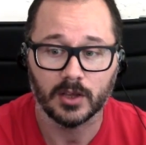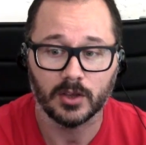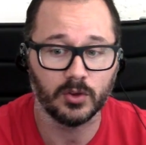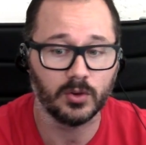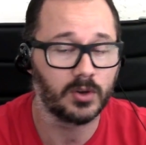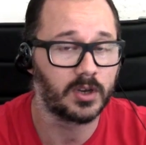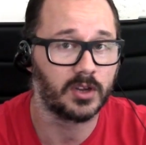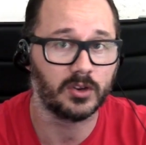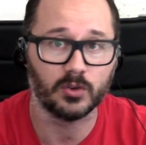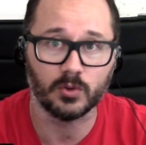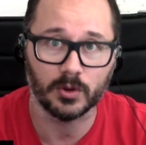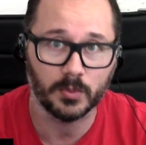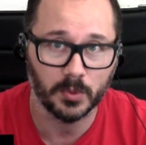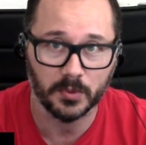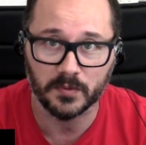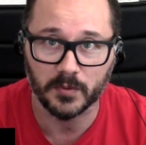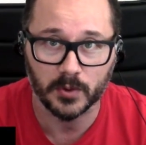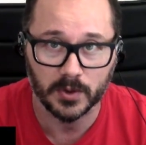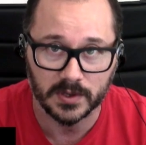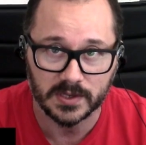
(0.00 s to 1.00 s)
You can do it
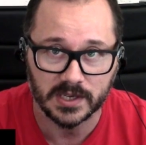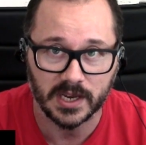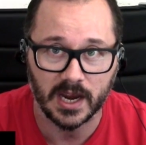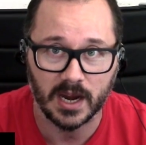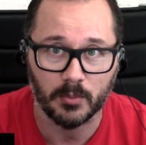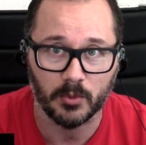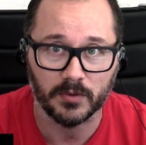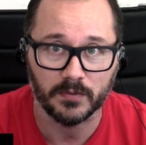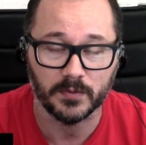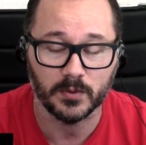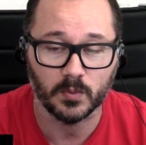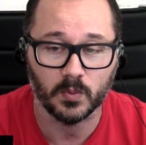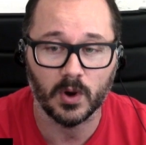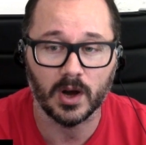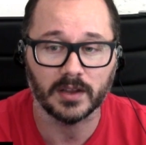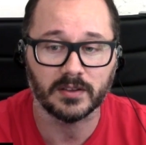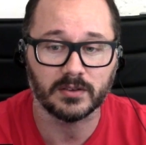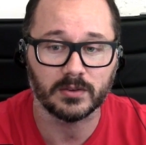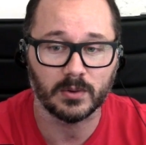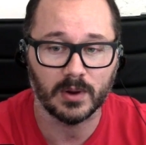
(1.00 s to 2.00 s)
with focus camera if you
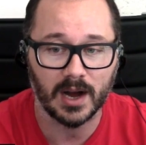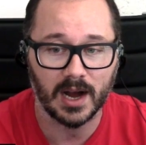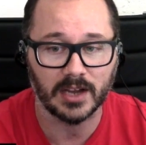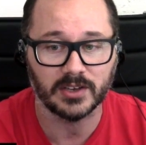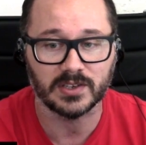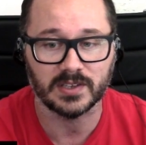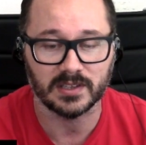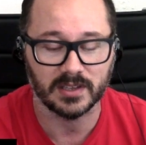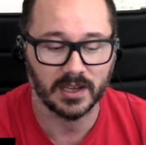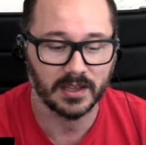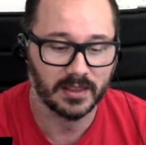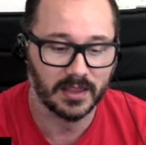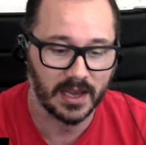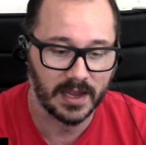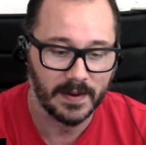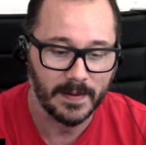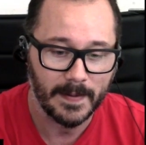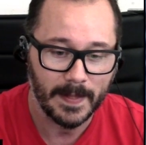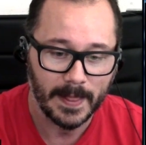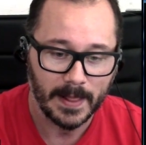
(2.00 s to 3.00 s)
want to. I just think
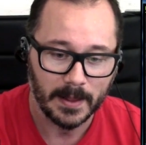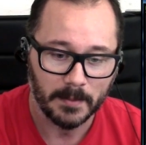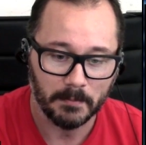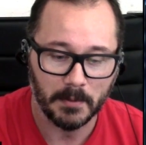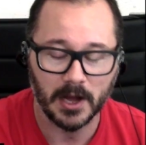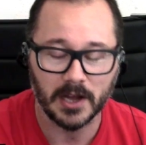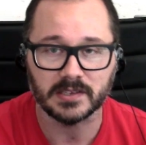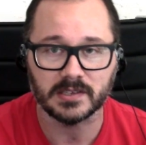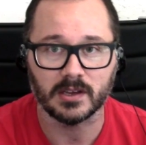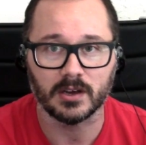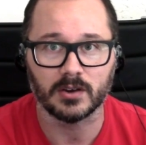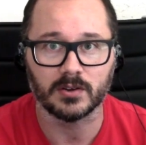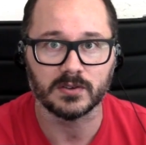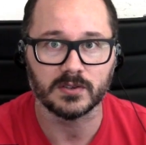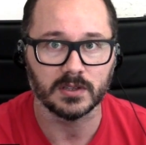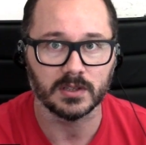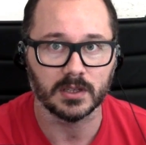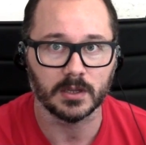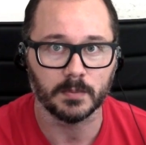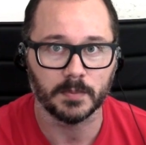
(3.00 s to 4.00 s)
that Monster Hunter is
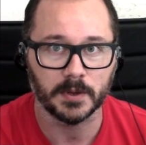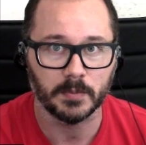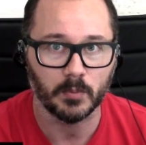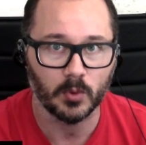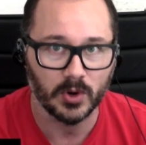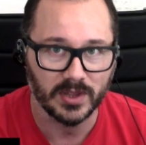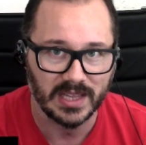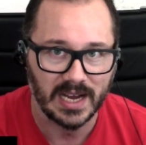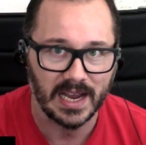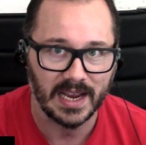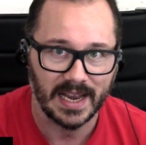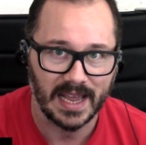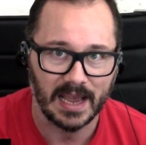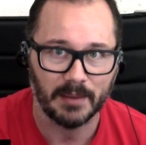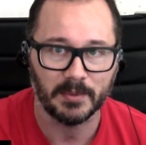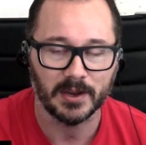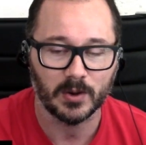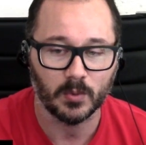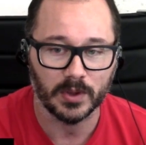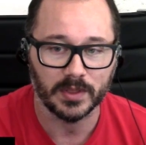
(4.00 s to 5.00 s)
a little bit more
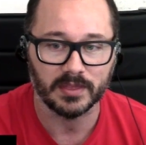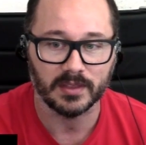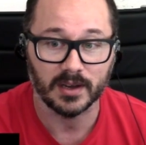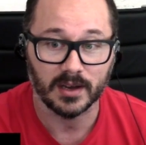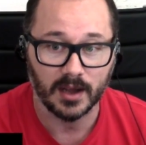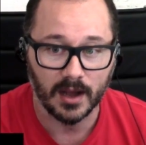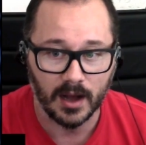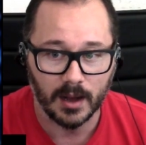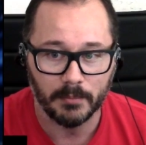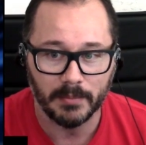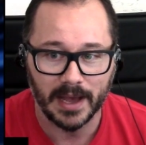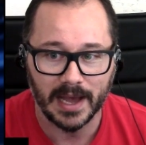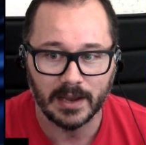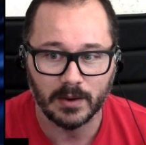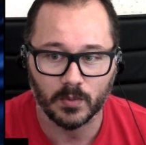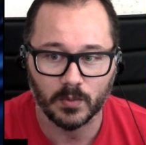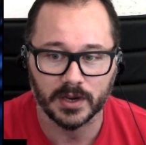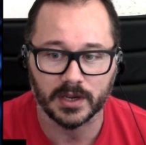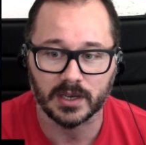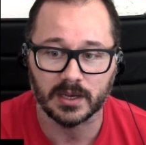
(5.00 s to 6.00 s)
dynamic with the
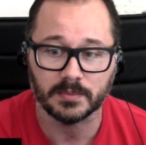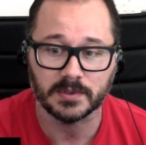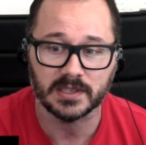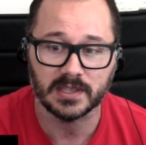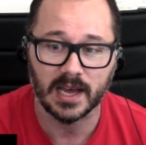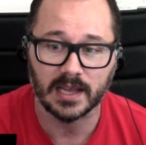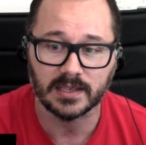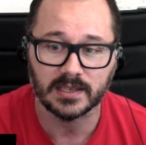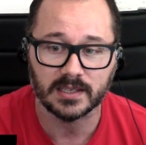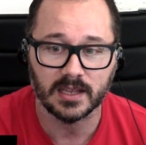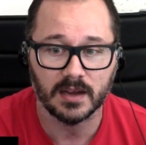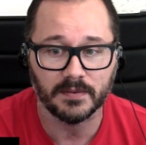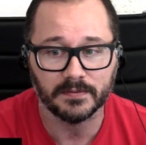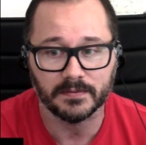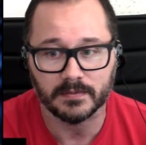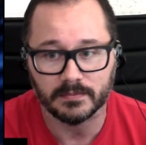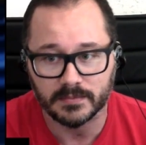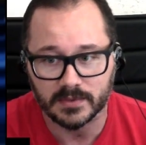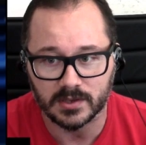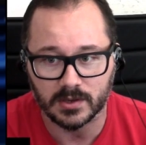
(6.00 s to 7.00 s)
combat when it comes to that
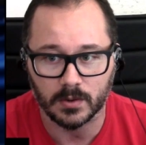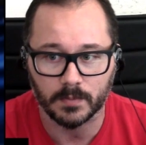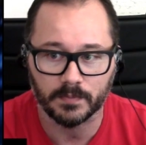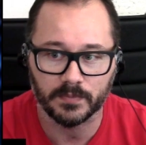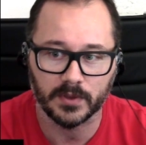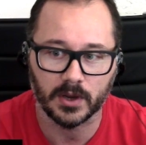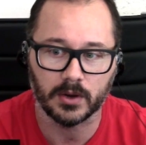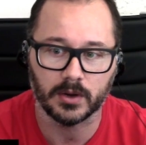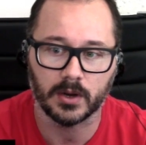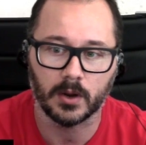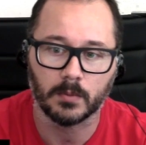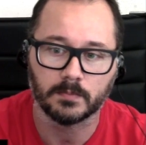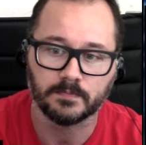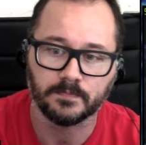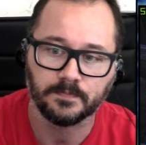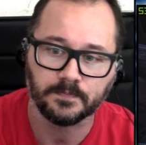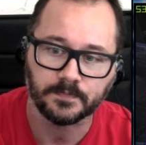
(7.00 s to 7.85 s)
stuff. So there you go.